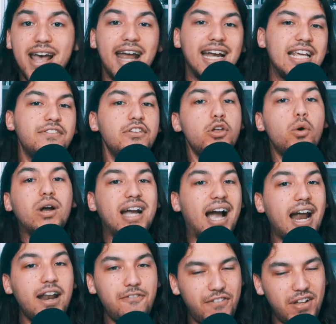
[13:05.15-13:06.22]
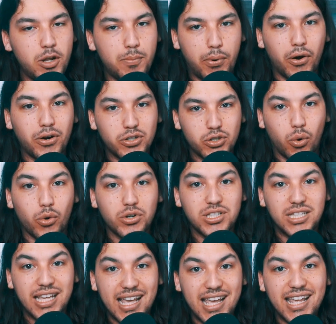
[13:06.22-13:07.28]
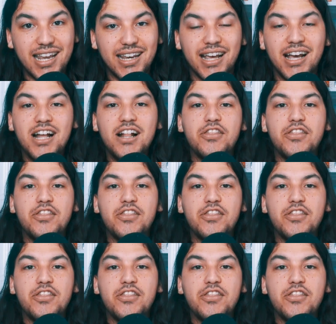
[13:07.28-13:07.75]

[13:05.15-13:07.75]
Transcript: And even though it kind of fell apart towards the end,